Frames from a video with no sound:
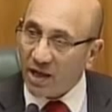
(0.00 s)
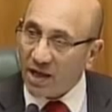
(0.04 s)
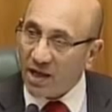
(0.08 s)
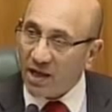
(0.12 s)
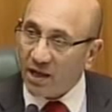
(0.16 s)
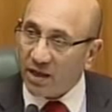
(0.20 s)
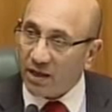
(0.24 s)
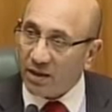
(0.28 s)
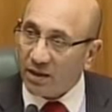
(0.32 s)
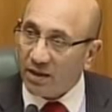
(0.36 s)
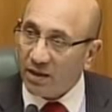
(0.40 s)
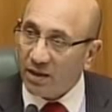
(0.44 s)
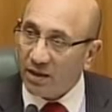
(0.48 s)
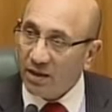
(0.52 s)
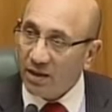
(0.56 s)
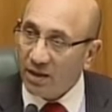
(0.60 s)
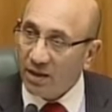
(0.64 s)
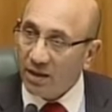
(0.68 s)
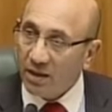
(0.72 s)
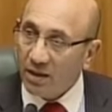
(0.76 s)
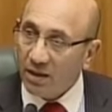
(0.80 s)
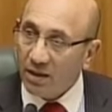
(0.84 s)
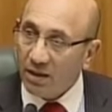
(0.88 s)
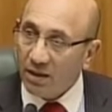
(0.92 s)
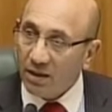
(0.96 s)
paid.
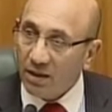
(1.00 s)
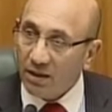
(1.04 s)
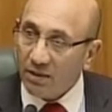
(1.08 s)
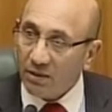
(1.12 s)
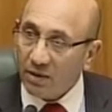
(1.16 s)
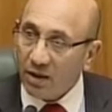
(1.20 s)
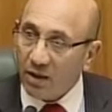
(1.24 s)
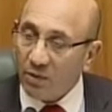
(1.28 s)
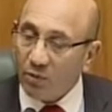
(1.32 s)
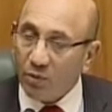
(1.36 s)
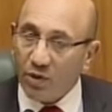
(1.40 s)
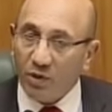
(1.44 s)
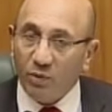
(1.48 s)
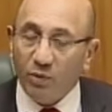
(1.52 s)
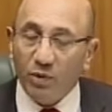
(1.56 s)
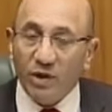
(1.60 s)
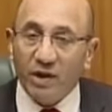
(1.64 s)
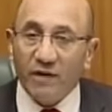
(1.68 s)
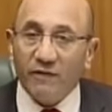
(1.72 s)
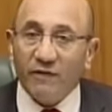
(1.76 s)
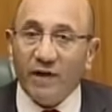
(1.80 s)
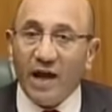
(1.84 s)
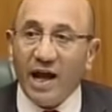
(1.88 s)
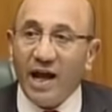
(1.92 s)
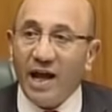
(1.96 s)
Uh,
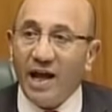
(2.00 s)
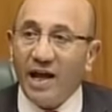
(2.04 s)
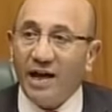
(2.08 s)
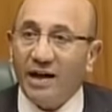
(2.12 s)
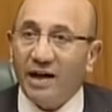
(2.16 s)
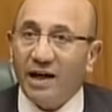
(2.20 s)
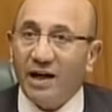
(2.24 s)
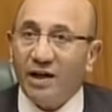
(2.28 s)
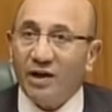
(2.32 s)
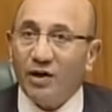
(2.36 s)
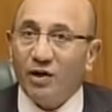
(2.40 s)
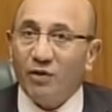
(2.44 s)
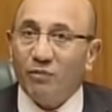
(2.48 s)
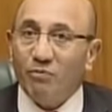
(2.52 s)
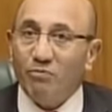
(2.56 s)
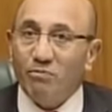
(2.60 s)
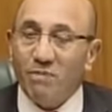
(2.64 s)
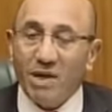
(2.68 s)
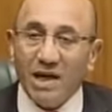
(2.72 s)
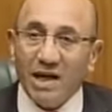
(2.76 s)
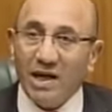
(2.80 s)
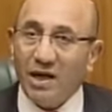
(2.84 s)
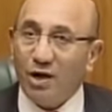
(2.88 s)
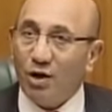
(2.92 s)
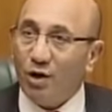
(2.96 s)
we have had uh,
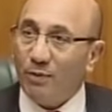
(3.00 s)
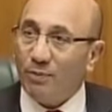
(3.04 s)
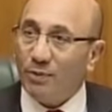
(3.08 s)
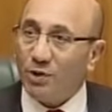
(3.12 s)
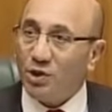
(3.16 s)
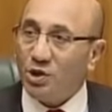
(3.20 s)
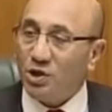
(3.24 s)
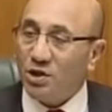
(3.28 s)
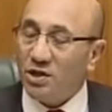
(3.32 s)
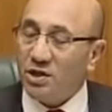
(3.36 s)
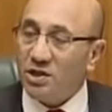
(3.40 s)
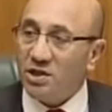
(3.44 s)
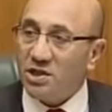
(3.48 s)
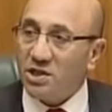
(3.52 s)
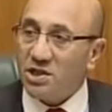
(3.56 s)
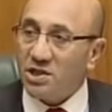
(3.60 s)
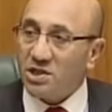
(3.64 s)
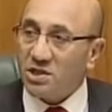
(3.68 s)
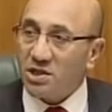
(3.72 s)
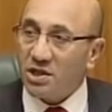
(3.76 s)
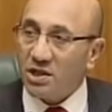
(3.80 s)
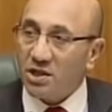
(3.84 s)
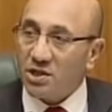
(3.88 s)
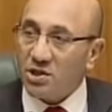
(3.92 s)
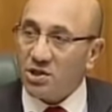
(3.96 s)
many
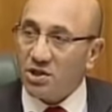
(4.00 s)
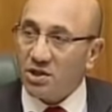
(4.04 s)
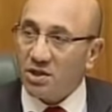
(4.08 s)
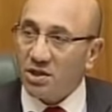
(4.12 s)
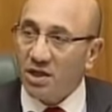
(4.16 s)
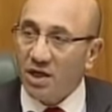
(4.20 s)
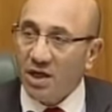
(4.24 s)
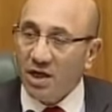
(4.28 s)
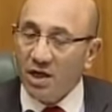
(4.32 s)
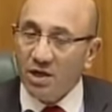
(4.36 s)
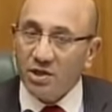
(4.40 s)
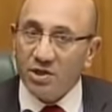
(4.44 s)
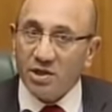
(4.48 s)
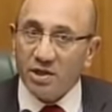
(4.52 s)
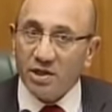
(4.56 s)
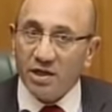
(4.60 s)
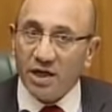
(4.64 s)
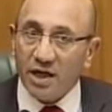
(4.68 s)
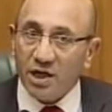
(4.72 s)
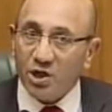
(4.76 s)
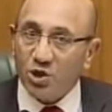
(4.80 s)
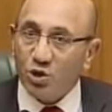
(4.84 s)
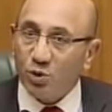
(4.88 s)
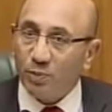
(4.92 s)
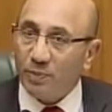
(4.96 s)
opportunities to listen to the
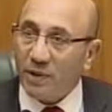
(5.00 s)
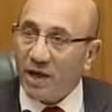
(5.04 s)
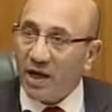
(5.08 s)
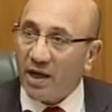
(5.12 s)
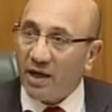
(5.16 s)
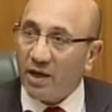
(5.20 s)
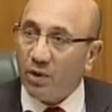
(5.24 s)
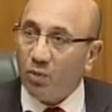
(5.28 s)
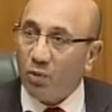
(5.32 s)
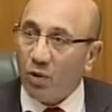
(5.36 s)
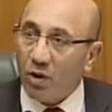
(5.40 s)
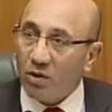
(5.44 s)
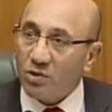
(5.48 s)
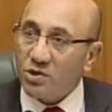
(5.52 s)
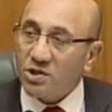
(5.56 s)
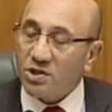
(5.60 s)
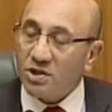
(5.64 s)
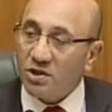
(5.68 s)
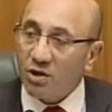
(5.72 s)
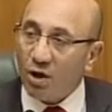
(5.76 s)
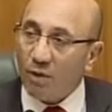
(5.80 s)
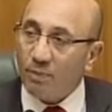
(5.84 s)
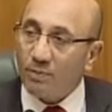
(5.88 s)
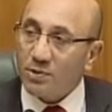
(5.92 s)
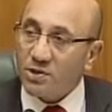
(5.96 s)
National Party
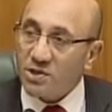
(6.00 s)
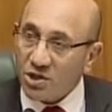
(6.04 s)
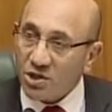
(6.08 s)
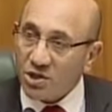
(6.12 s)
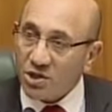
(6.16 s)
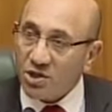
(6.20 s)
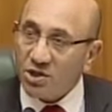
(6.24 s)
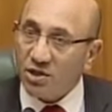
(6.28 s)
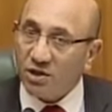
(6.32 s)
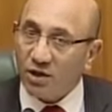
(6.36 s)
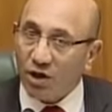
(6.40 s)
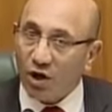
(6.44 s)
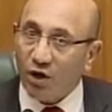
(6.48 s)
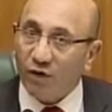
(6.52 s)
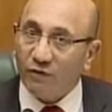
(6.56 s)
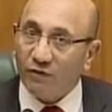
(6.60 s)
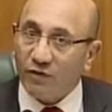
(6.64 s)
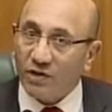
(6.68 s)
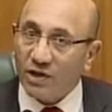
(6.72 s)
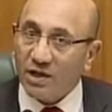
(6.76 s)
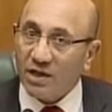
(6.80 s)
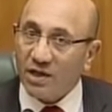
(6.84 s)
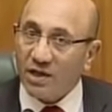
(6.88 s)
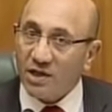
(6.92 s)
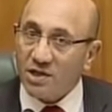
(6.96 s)
whilst in opposition
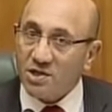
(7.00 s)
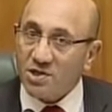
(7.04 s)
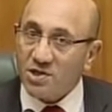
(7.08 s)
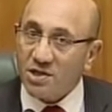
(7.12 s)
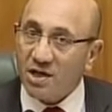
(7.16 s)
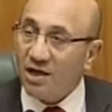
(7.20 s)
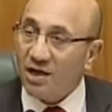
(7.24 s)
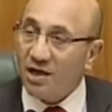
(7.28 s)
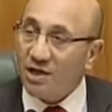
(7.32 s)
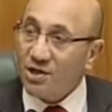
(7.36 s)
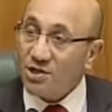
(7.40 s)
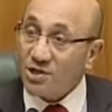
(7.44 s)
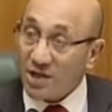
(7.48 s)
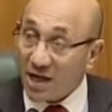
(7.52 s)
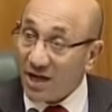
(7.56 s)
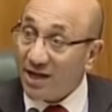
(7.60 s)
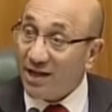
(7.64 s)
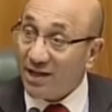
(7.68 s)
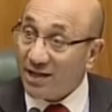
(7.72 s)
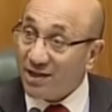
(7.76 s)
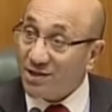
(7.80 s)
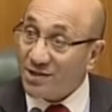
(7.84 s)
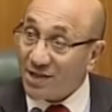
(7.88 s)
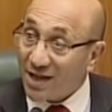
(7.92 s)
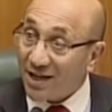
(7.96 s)
over the years
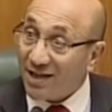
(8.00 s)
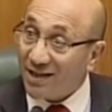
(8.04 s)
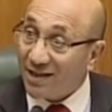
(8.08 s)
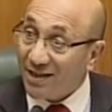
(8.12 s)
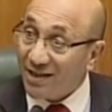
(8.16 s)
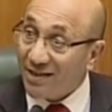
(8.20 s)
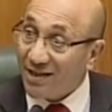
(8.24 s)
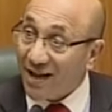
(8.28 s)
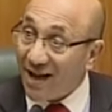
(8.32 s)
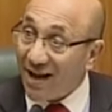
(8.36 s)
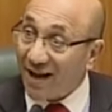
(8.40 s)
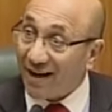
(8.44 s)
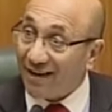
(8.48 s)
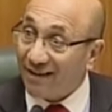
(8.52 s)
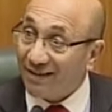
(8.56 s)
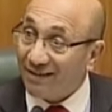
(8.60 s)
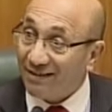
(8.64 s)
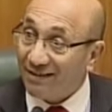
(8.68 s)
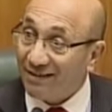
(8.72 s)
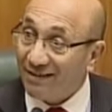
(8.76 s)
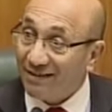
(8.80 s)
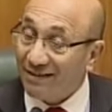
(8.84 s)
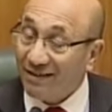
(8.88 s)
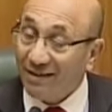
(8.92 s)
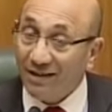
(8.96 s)
saying exactly that
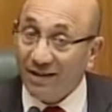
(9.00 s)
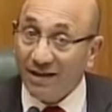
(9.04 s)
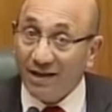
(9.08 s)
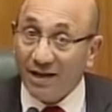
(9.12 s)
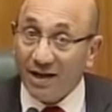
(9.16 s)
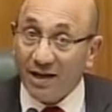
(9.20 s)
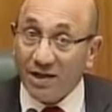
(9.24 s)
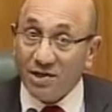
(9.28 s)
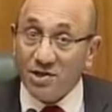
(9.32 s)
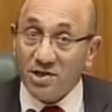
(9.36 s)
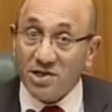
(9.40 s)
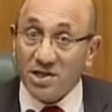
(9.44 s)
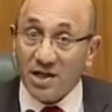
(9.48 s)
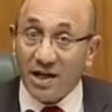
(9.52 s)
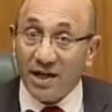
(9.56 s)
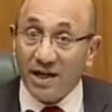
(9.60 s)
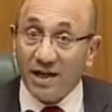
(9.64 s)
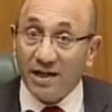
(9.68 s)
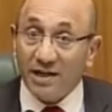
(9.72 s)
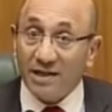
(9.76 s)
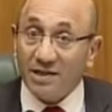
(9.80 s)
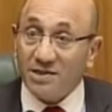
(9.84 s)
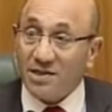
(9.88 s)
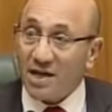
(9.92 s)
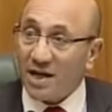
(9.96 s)
and saying